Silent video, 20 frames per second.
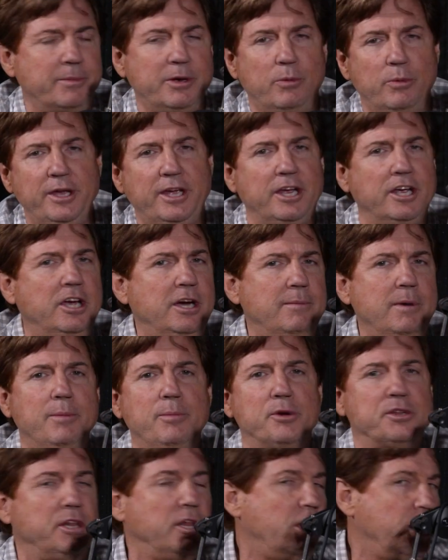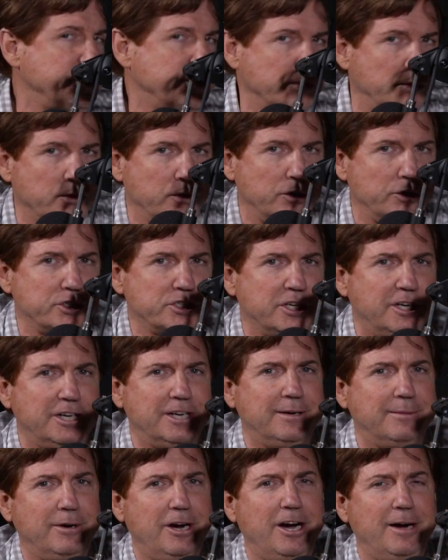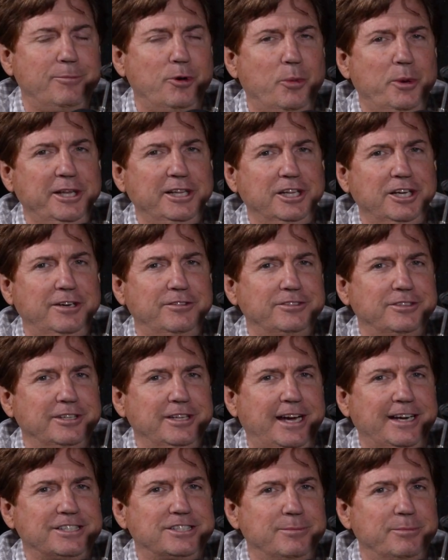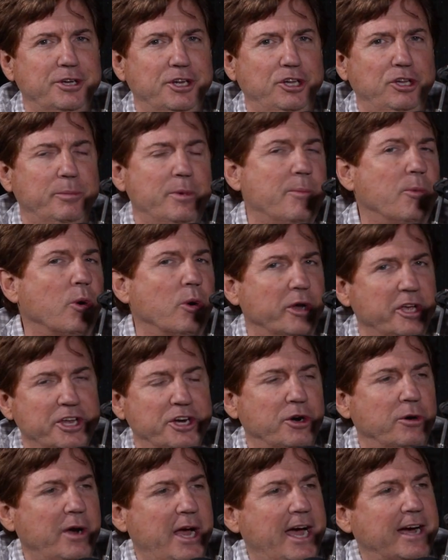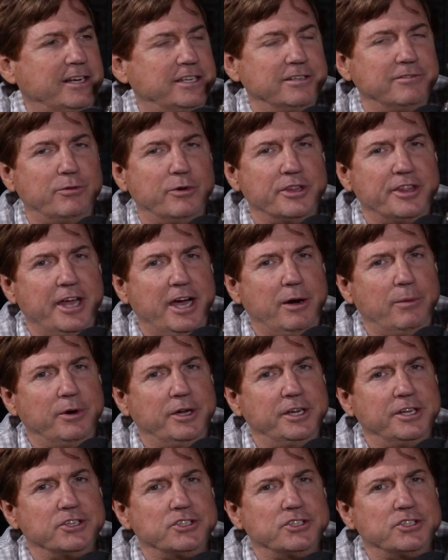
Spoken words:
I mean, we can come up with lots of words, but we like to be a little bit more interactive with that one.